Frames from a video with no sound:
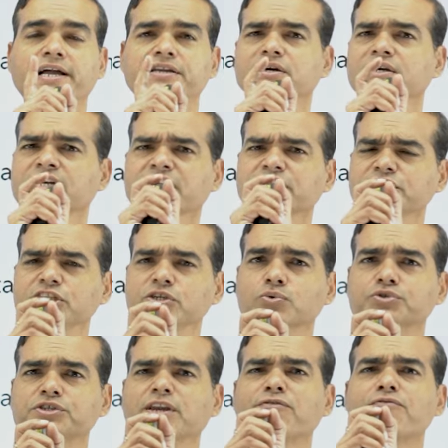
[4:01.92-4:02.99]
And
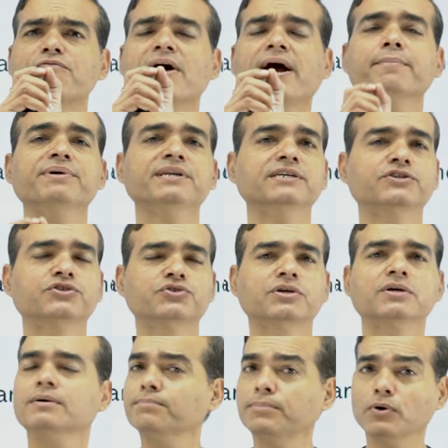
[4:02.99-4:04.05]
continue till 5 minutes.
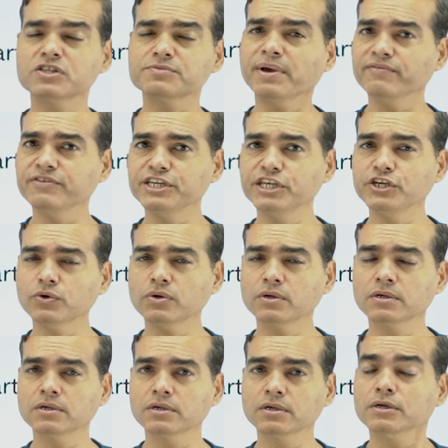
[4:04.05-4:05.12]
Pause my video.
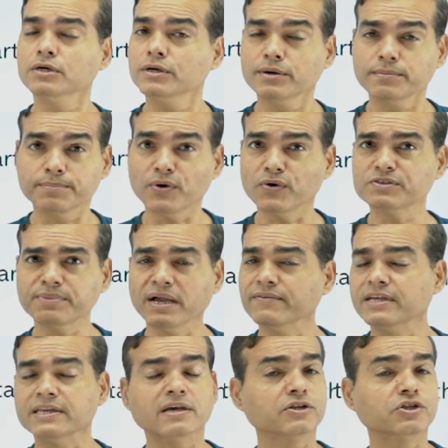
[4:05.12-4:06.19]
Pause my
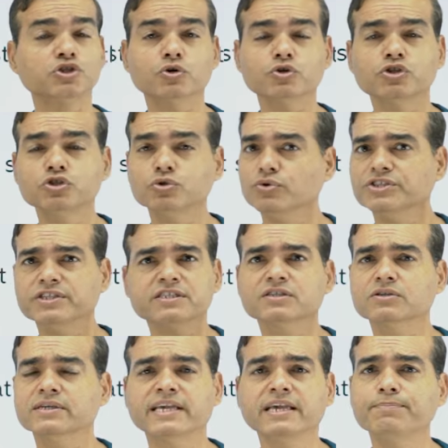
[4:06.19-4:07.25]
video. Don't
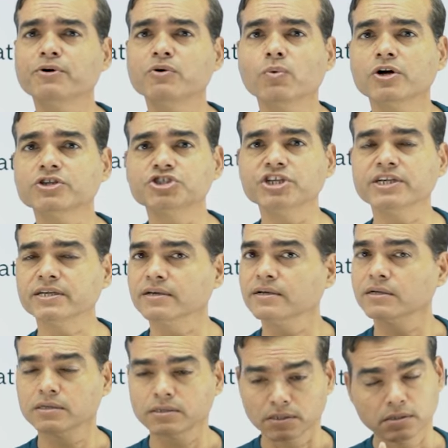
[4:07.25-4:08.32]
just keep on watching.
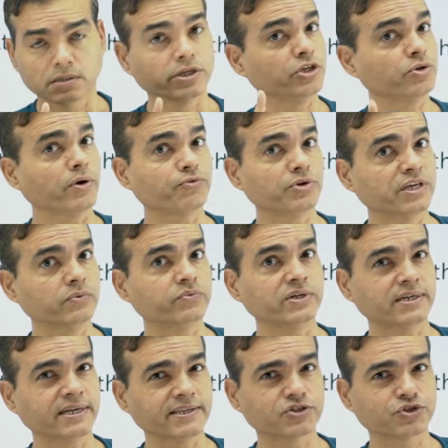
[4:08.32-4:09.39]
You have to give the
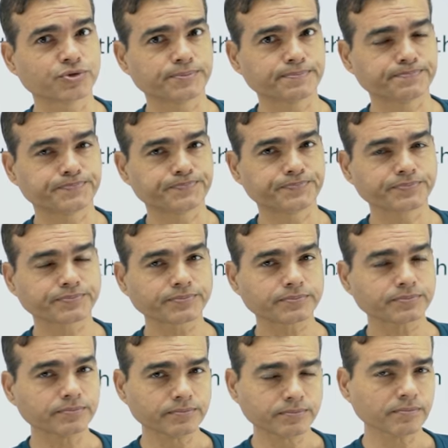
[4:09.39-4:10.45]
test.
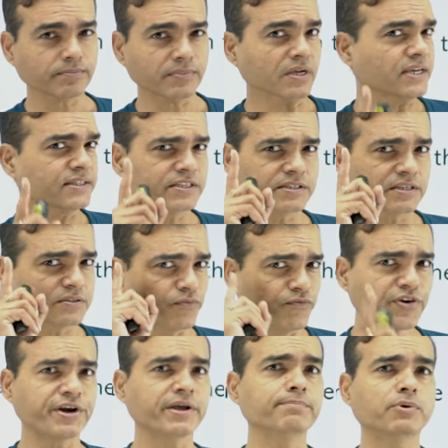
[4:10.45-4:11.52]
Okay, this is a
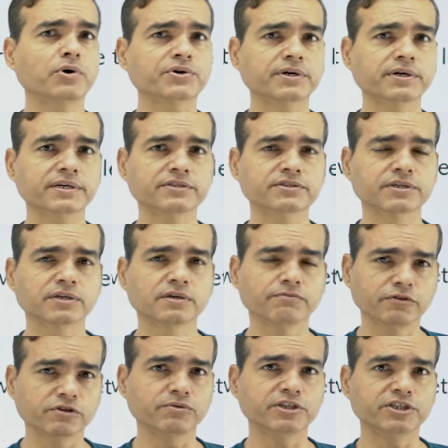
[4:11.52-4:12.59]
very important test
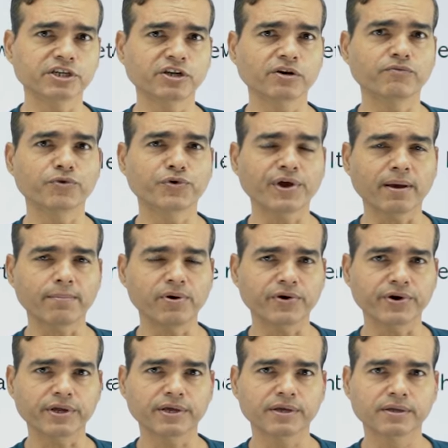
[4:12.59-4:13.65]
which will check your
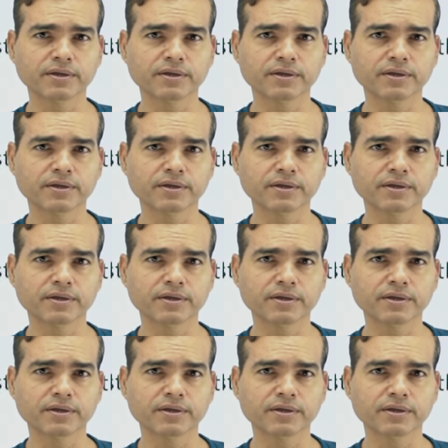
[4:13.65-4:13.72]
vocabulary.